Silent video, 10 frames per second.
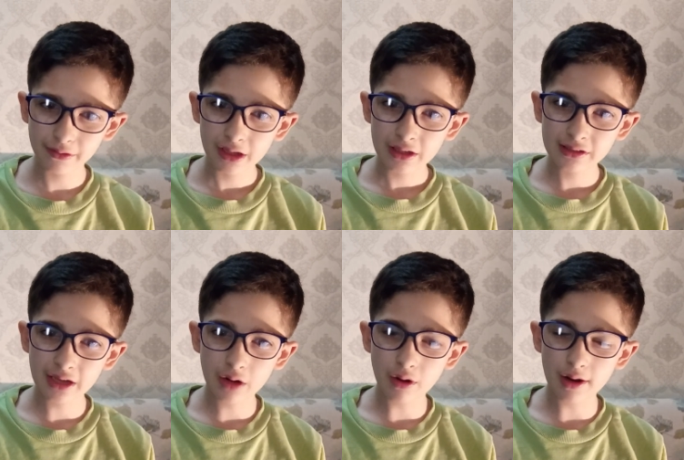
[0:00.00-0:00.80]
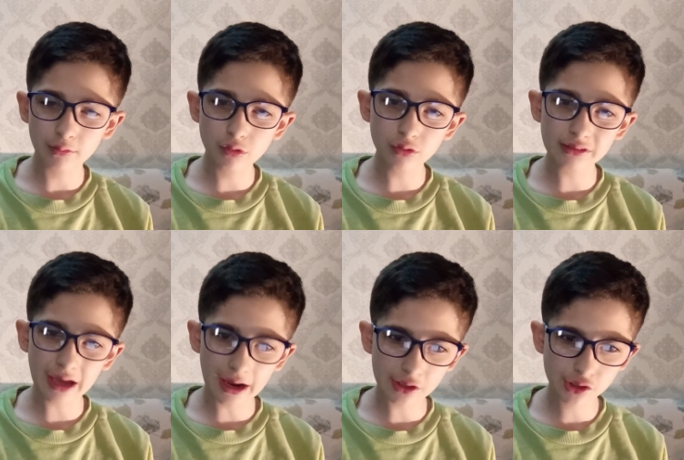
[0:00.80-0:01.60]
Now I won't
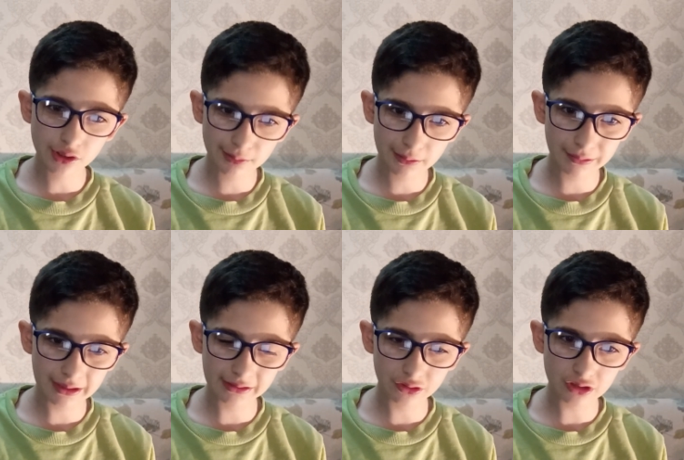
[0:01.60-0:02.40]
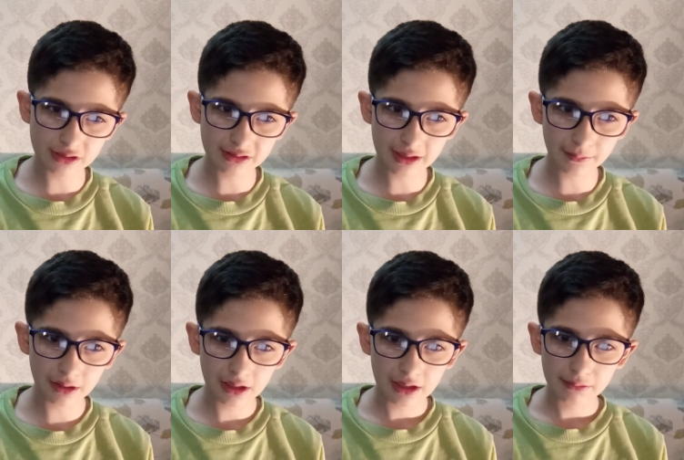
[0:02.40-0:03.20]
actually be playing a chess game,
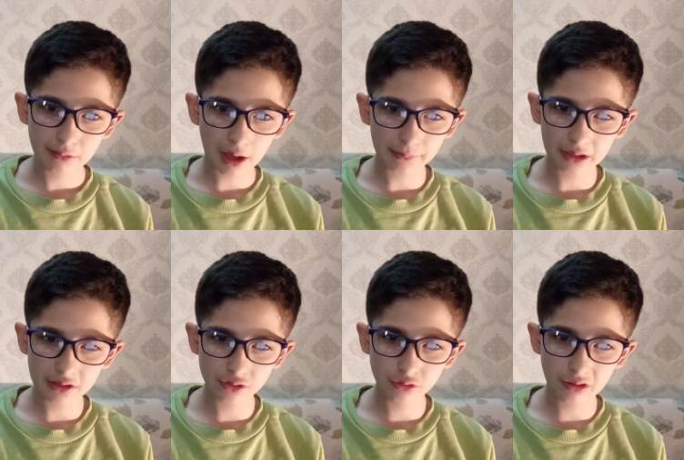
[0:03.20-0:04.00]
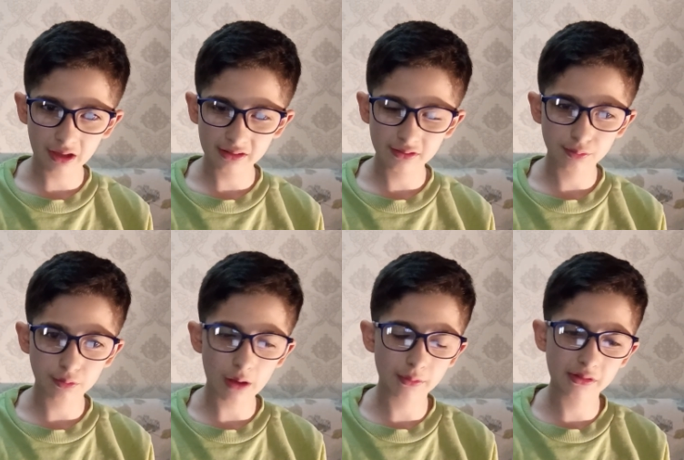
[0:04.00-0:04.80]
I'm going to do that
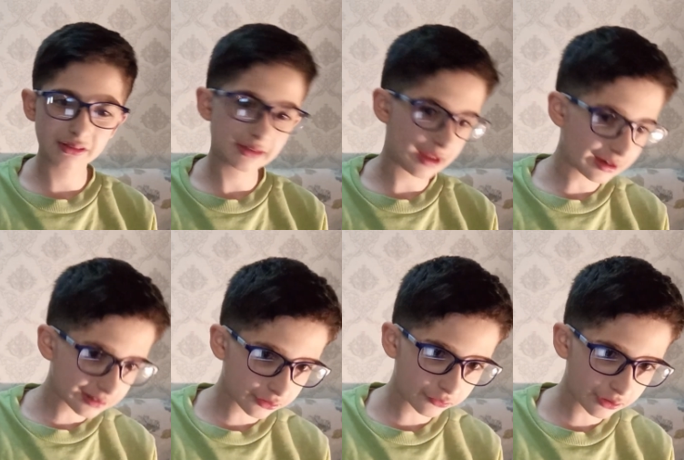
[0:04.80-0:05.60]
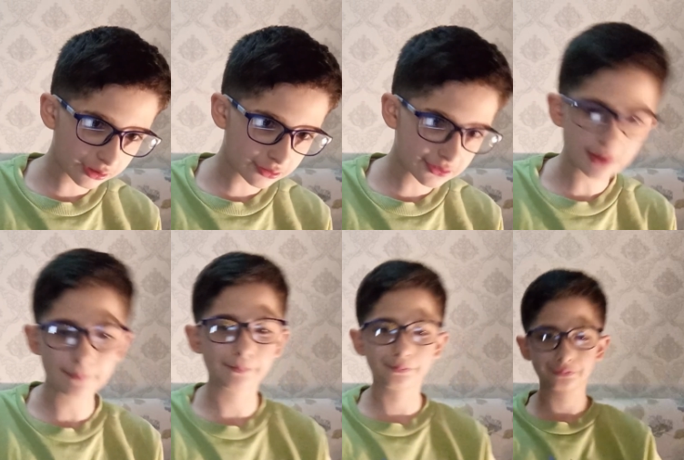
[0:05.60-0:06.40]
probably next vid.
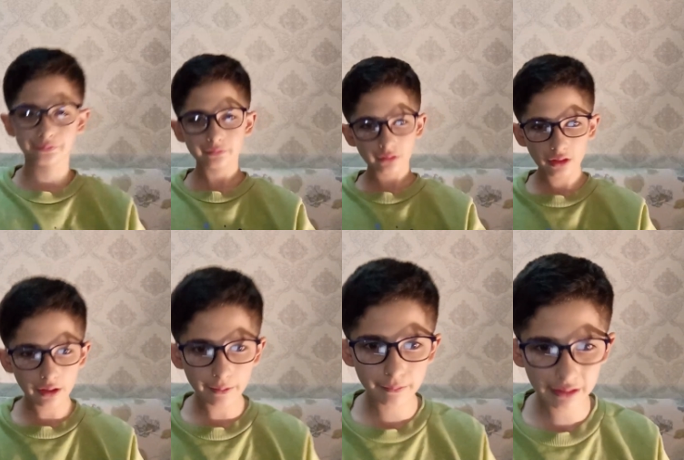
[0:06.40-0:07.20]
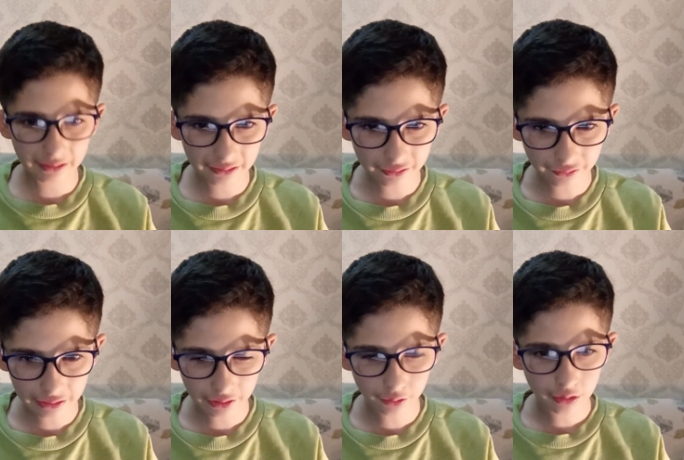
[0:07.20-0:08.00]
But in this
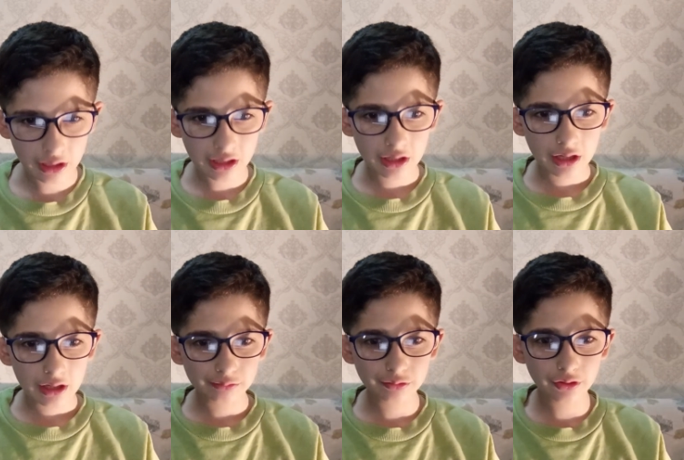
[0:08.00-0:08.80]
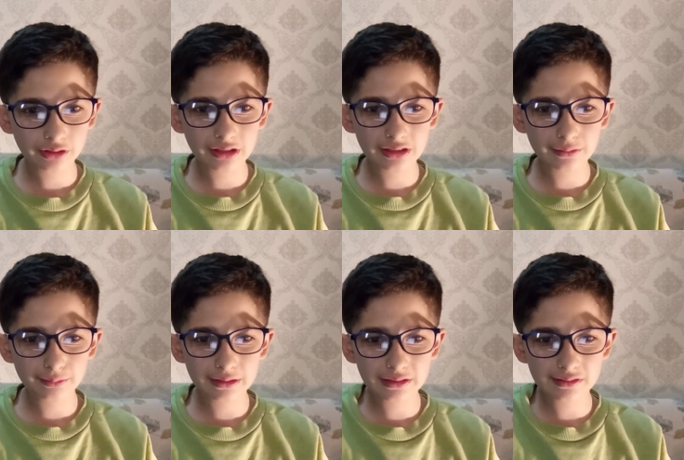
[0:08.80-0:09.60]
video we're going to
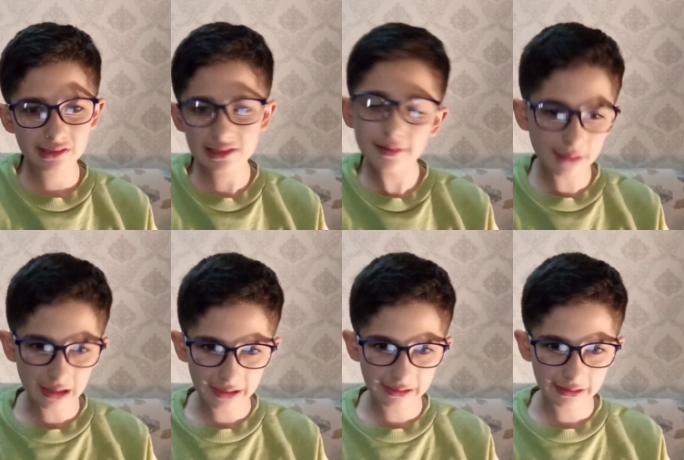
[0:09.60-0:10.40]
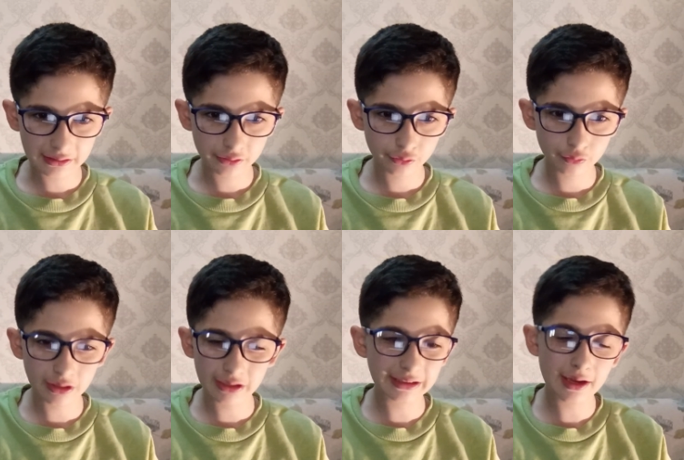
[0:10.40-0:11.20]
be simulating
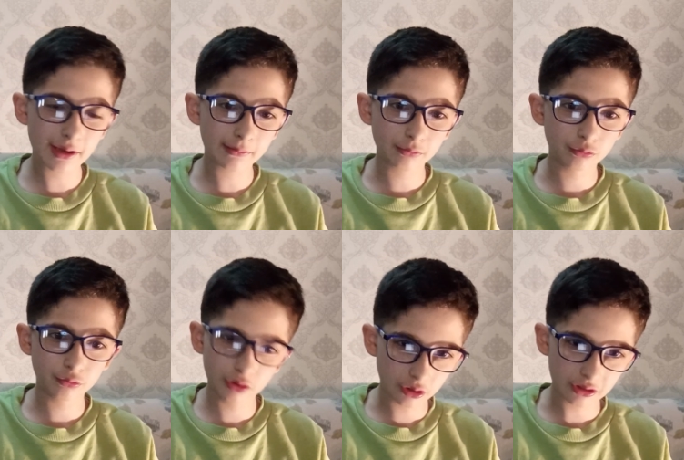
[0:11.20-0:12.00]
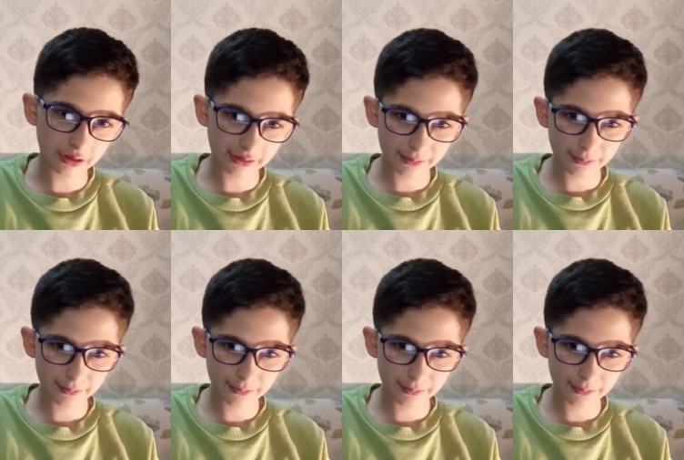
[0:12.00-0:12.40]
what a game would look like.